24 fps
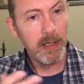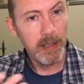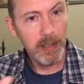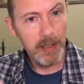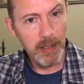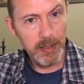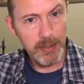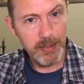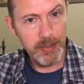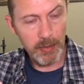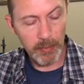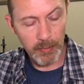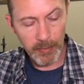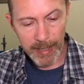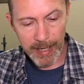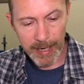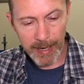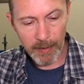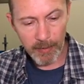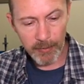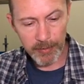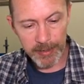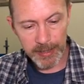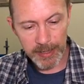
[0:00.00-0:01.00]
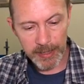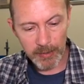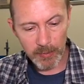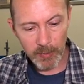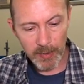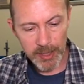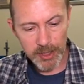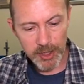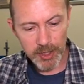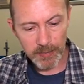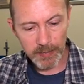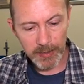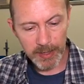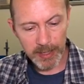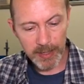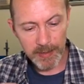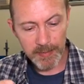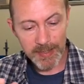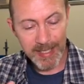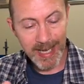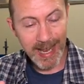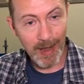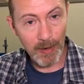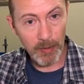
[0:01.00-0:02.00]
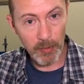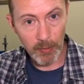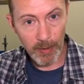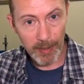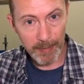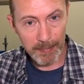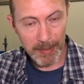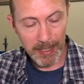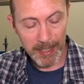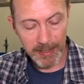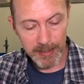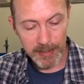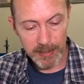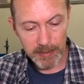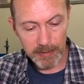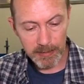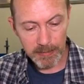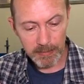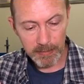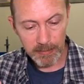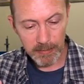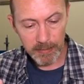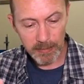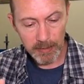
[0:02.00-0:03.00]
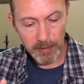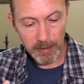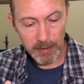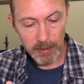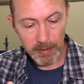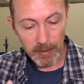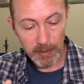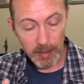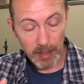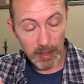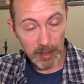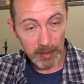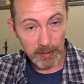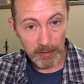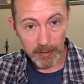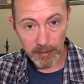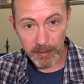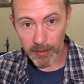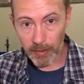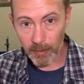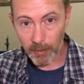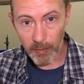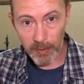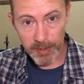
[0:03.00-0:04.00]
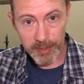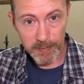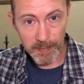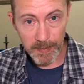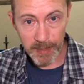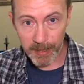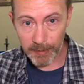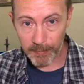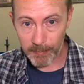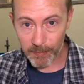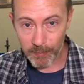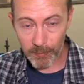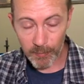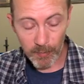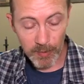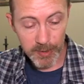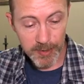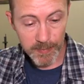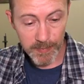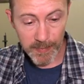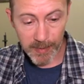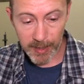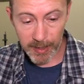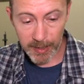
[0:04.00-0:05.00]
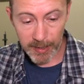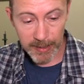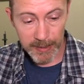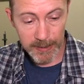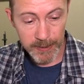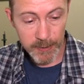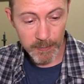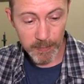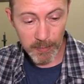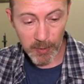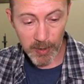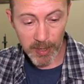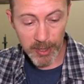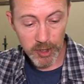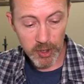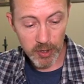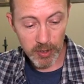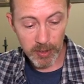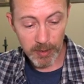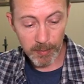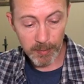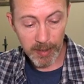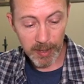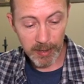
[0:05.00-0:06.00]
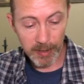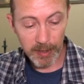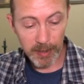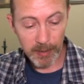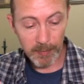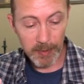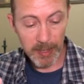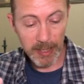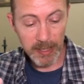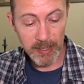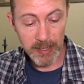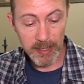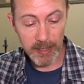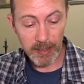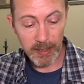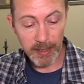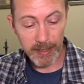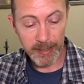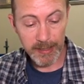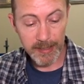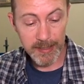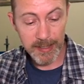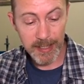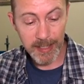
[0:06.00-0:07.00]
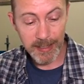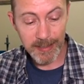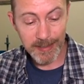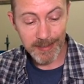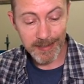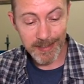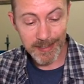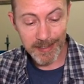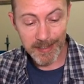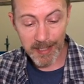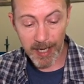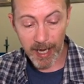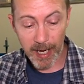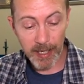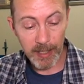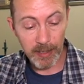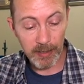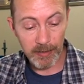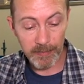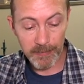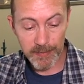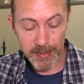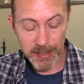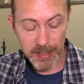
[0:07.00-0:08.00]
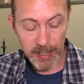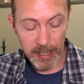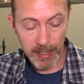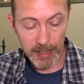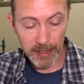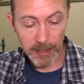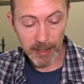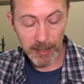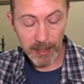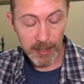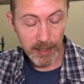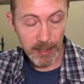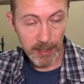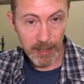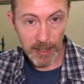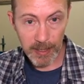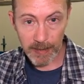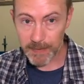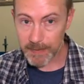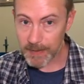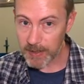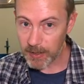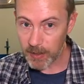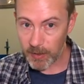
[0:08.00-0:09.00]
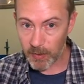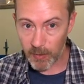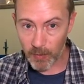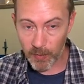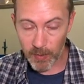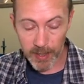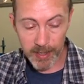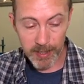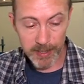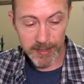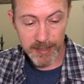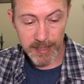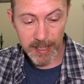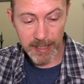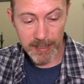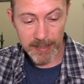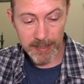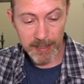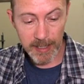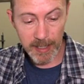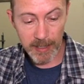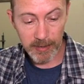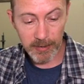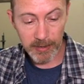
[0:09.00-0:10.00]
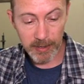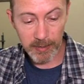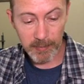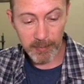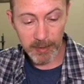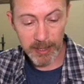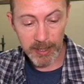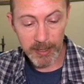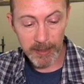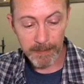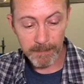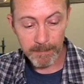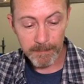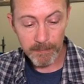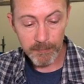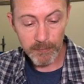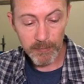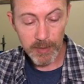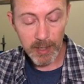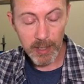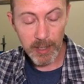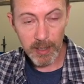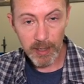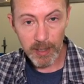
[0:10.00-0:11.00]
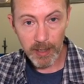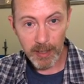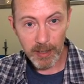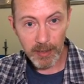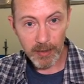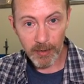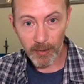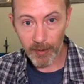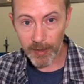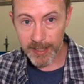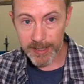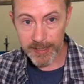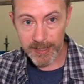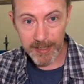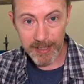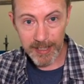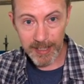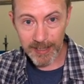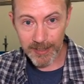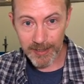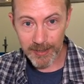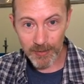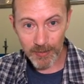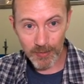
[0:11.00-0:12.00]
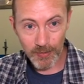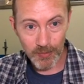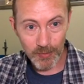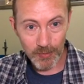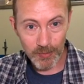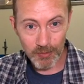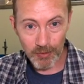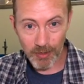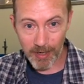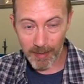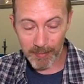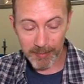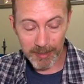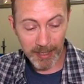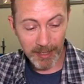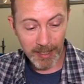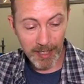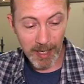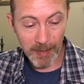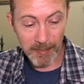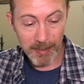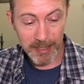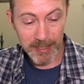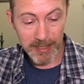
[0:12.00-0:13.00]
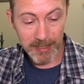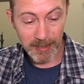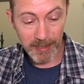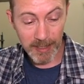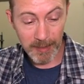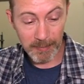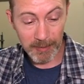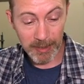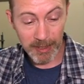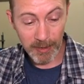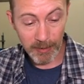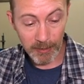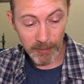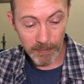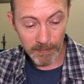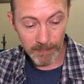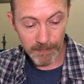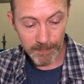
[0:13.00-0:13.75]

So now the question becomes, how do I paint it? And, what's my inspiration? Am I going to paint it like a set style of snake? If so, what is that style going to be? Don't hesitate to drop me a comment and let me know.